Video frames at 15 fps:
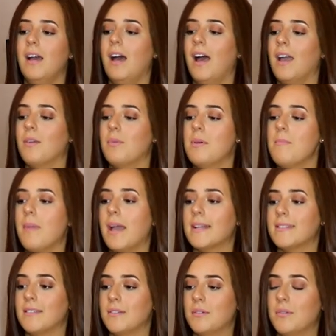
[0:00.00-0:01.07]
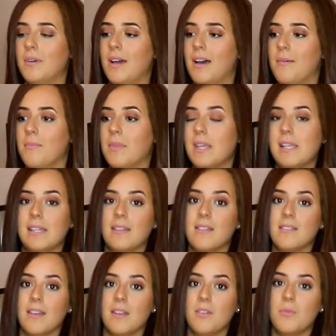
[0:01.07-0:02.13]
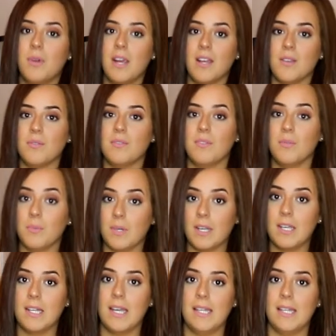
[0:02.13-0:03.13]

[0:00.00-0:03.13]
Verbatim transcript: I went back to the Eden Center where I used to work